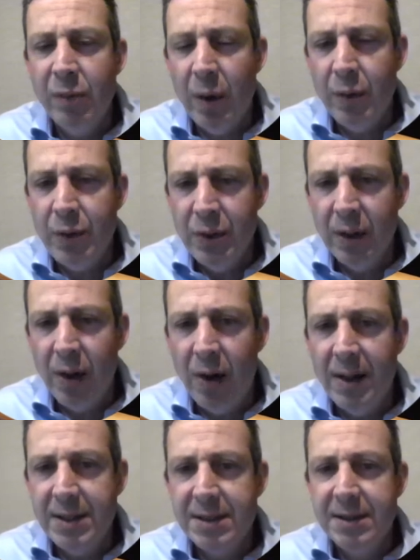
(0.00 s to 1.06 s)
well
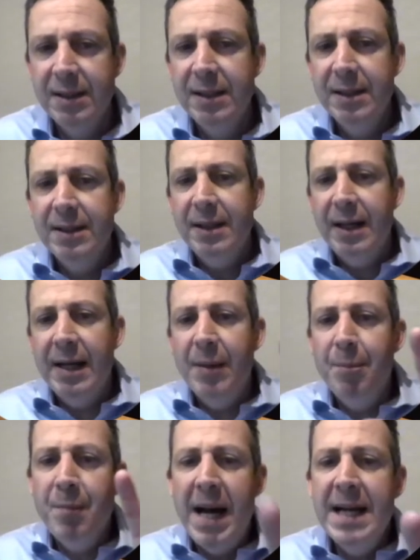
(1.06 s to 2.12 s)
utilised. And
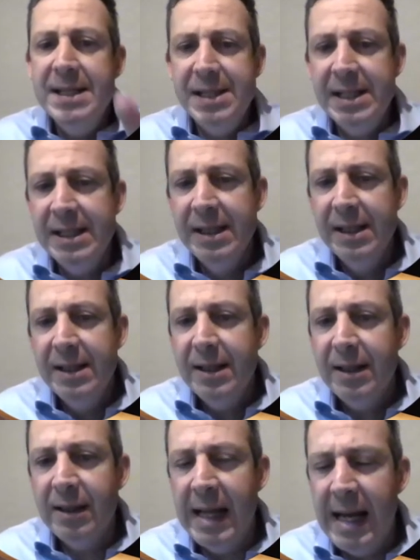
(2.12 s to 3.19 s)
amazing
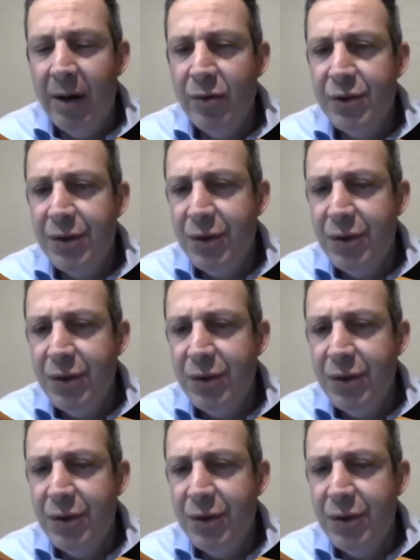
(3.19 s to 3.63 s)
lounge and